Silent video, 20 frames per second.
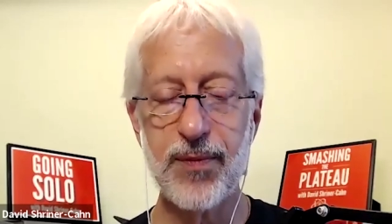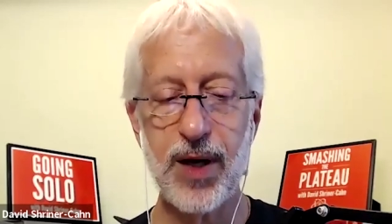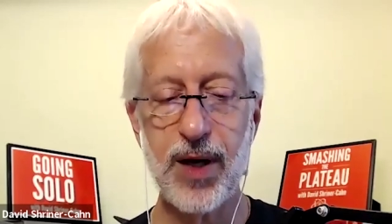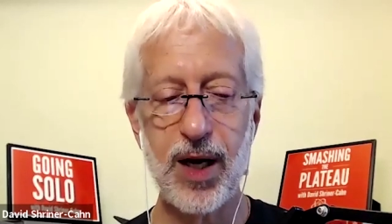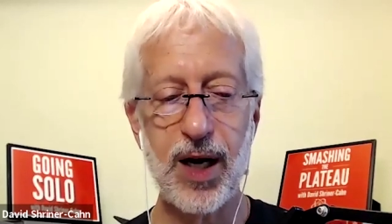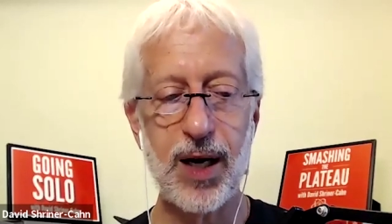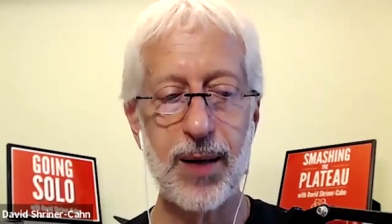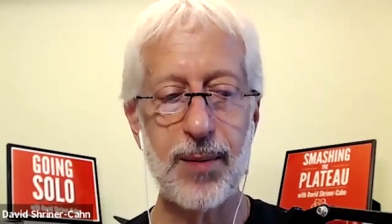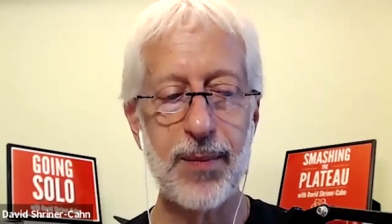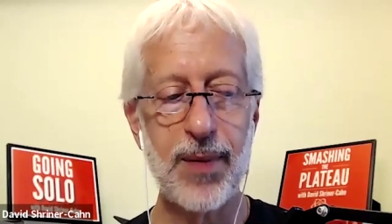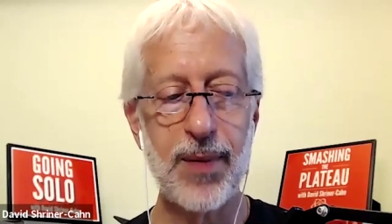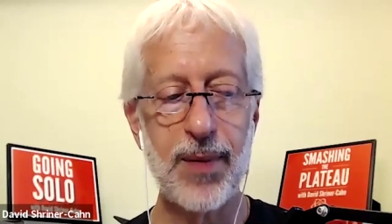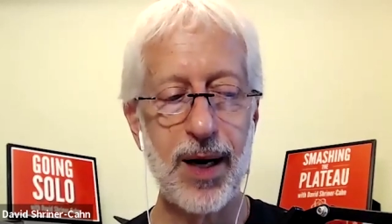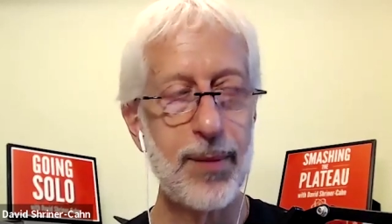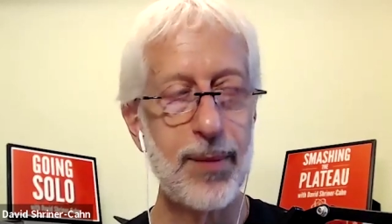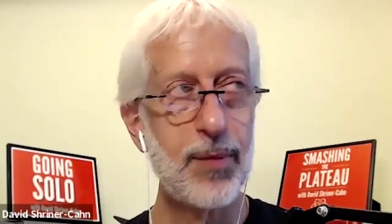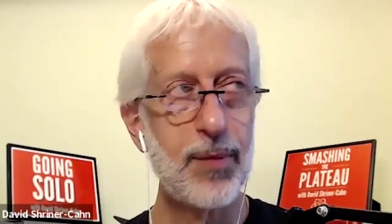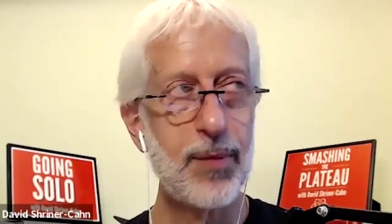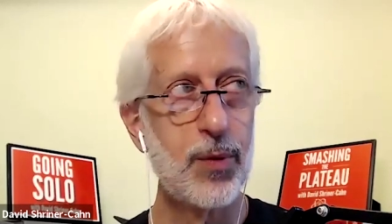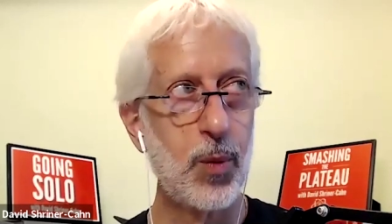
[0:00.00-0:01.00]
Um, I
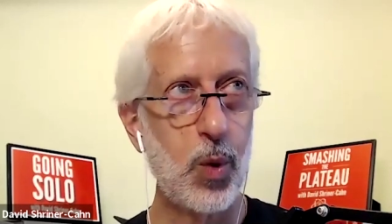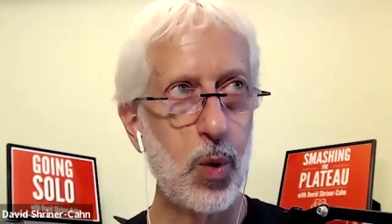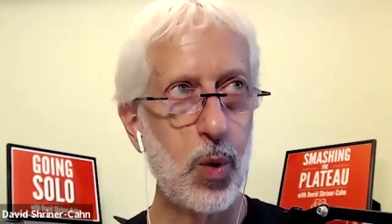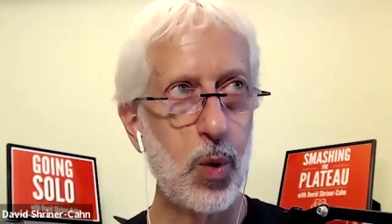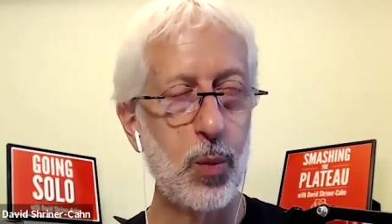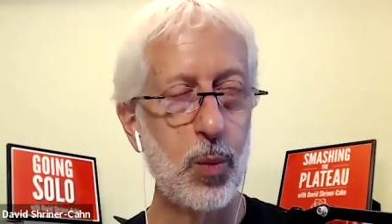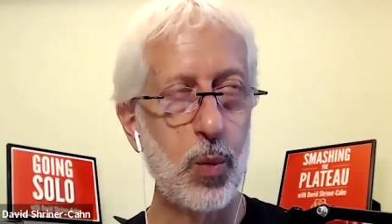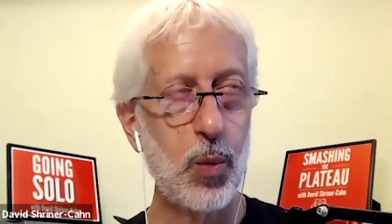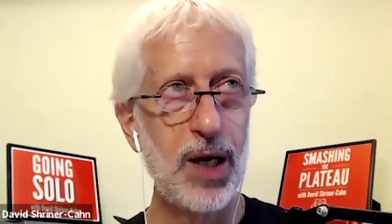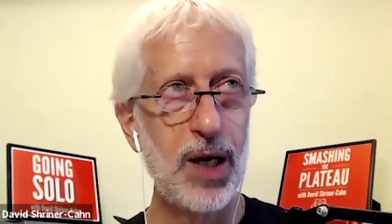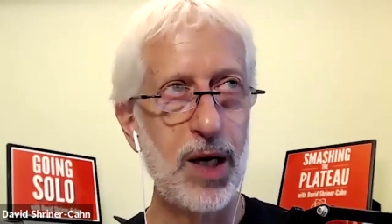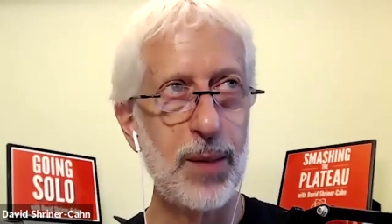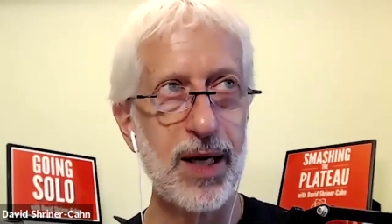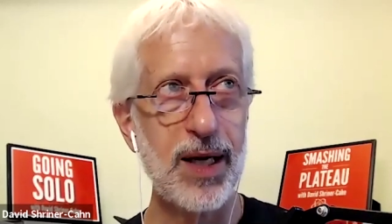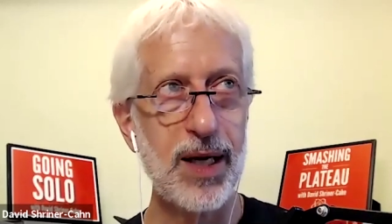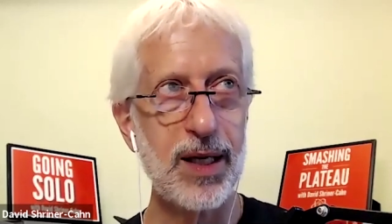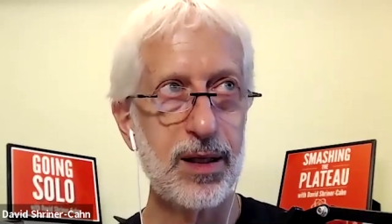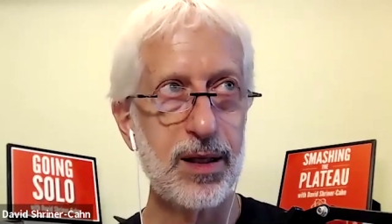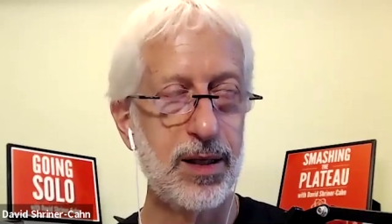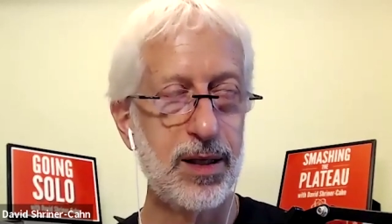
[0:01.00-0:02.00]
remember w- one of
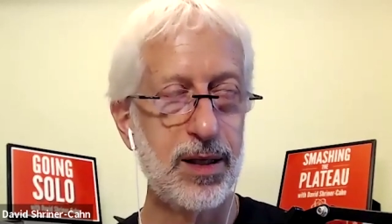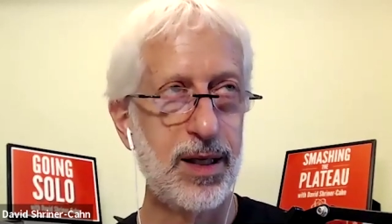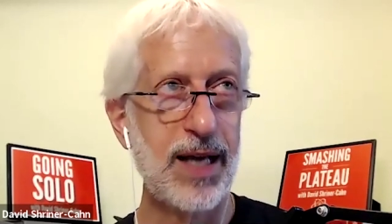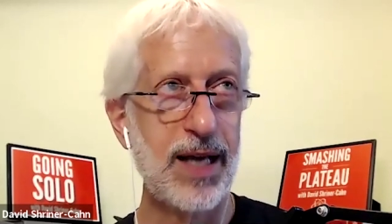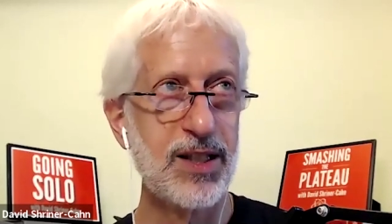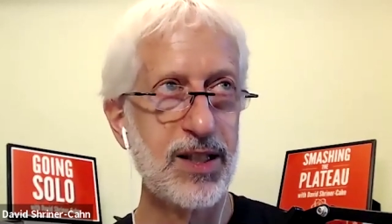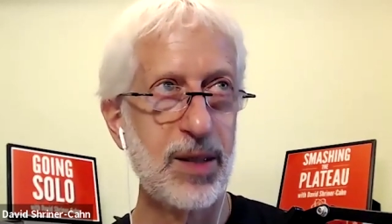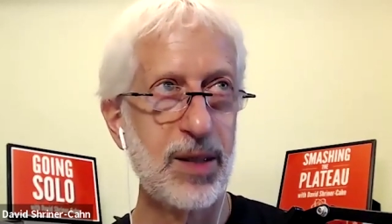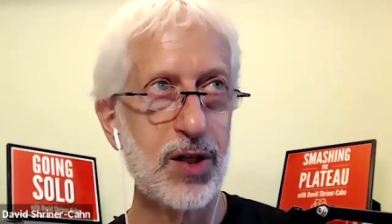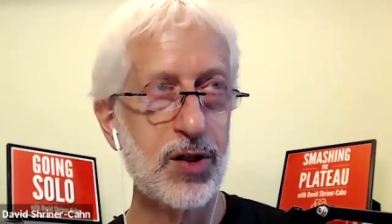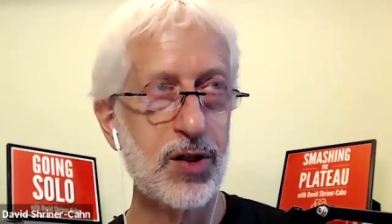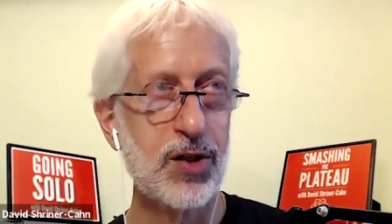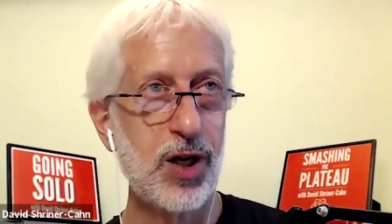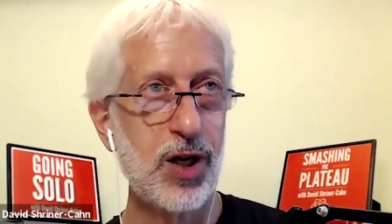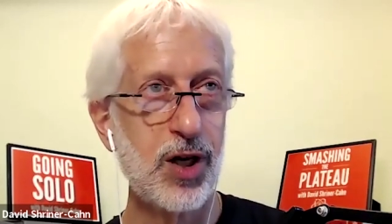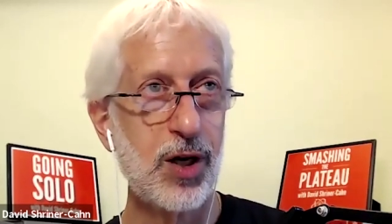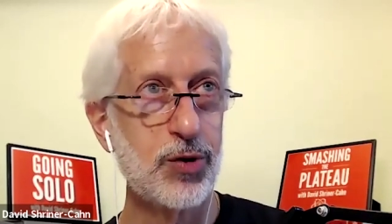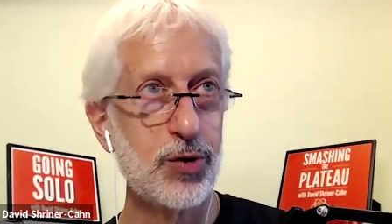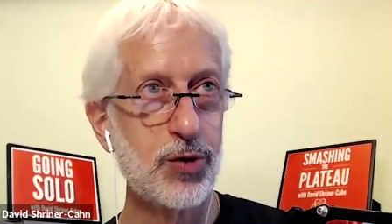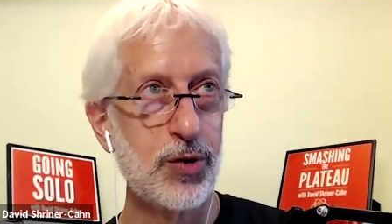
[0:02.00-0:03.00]
my guests on my
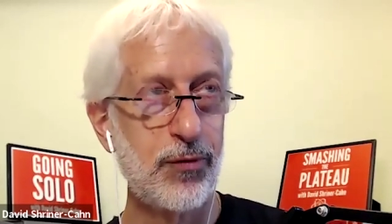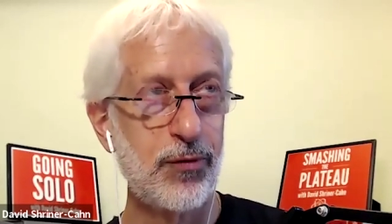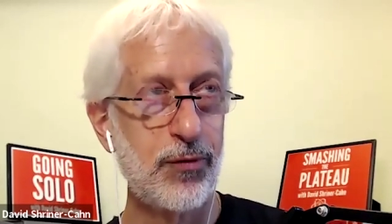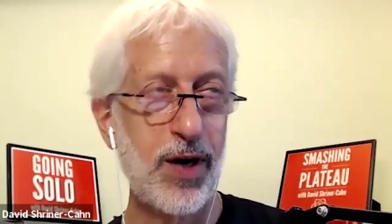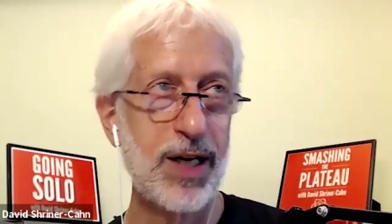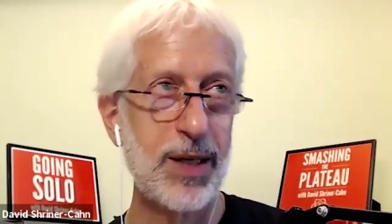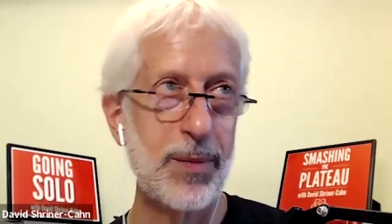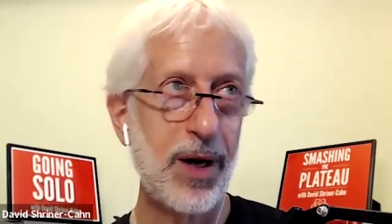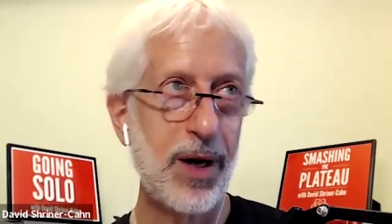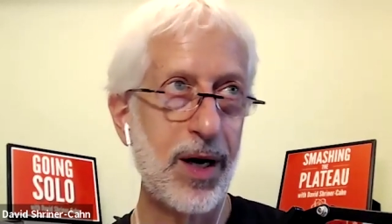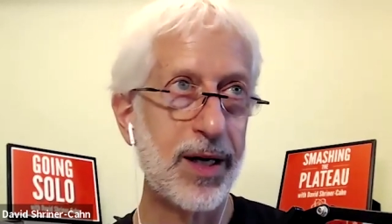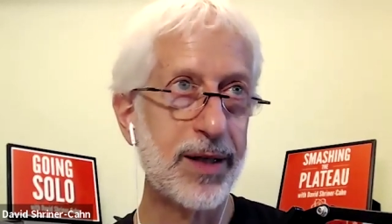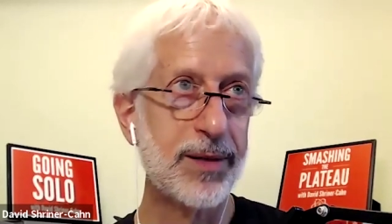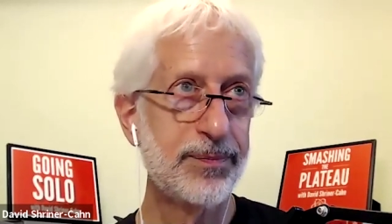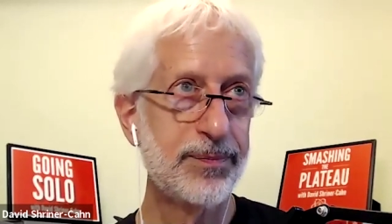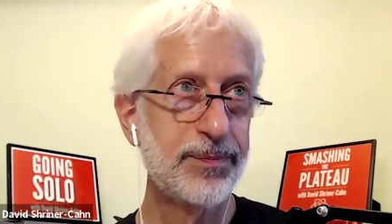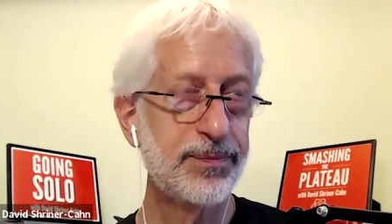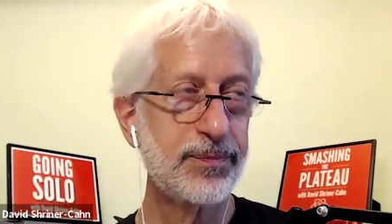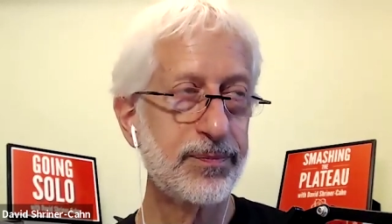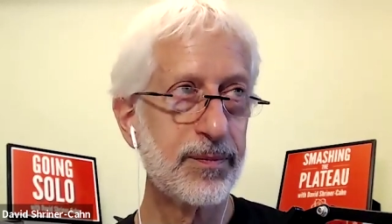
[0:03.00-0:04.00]
show was a friend of mine